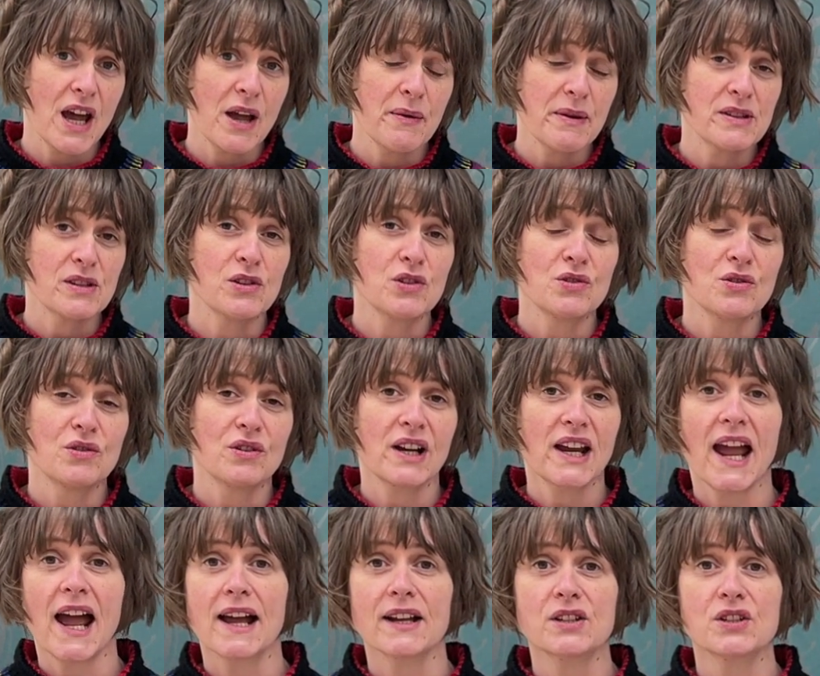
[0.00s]
it's a short
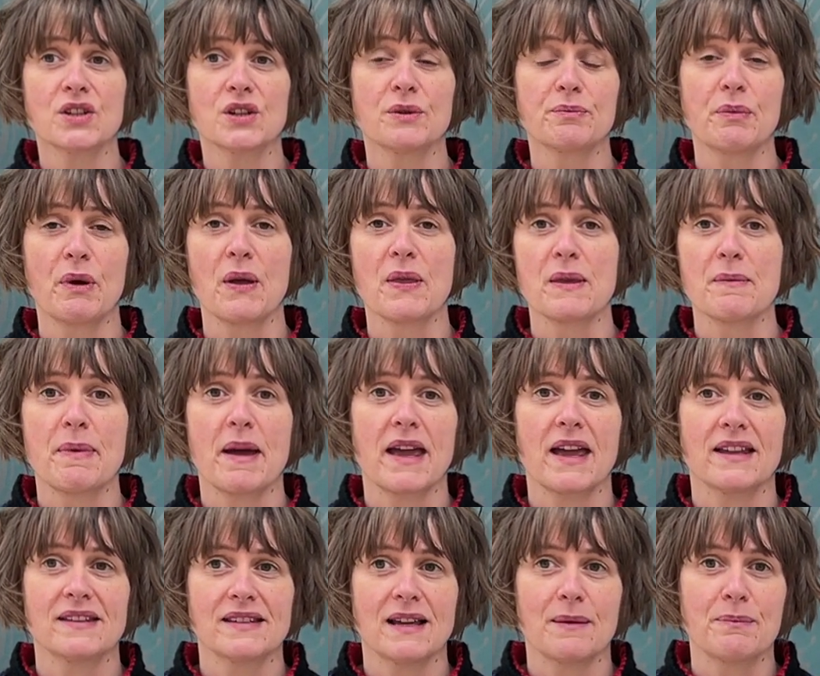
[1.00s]
catch up on the
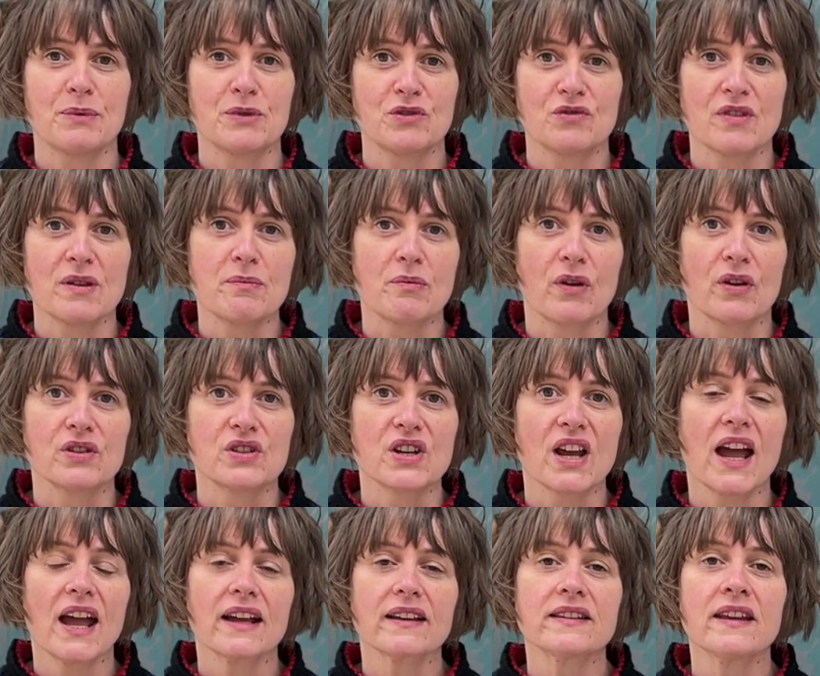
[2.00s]
Bayeux Tapestry
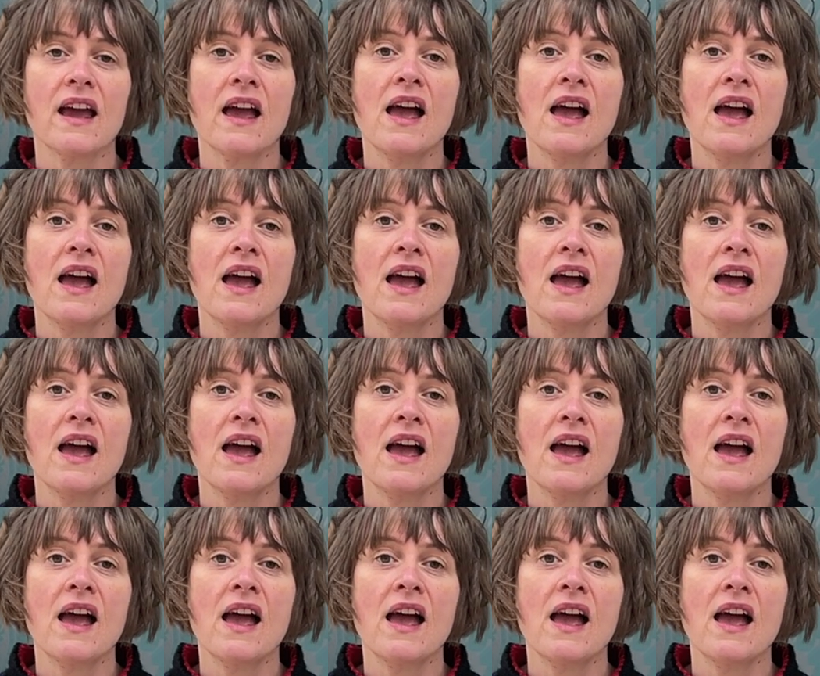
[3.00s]
project.